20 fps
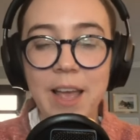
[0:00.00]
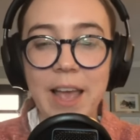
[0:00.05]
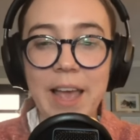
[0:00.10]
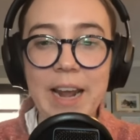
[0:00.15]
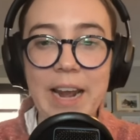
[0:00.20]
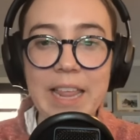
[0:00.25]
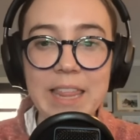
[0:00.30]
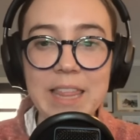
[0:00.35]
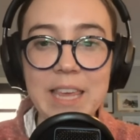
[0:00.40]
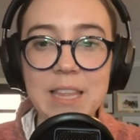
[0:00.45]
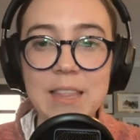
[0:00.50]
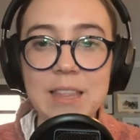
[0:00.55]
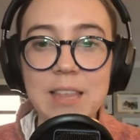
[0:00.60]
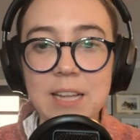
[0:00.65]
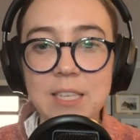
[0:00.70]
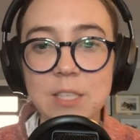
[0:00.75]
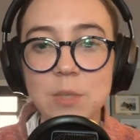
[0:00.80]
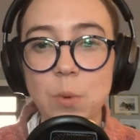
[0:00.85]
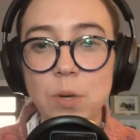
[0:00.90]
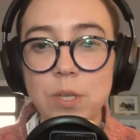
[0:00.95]
And I think
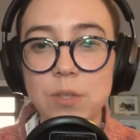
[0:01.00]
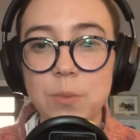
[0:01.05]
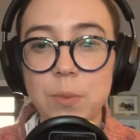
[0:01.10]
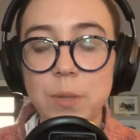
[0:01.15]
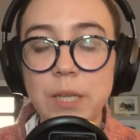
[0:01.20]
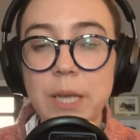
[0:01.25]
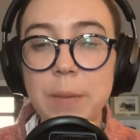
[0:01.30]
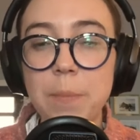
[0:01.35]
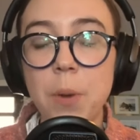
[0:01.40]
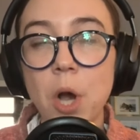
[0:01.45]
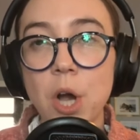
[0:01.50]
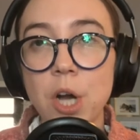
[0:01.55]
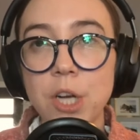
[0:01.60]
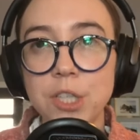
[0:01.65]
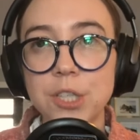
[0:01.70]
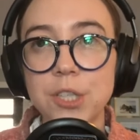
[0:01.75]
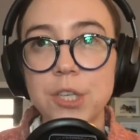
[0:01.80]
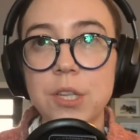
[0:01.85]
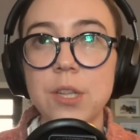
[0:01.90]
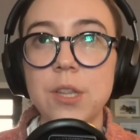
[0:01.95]
that's what's really
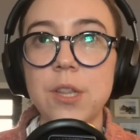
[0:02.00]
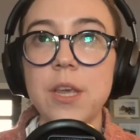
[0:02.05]
pushed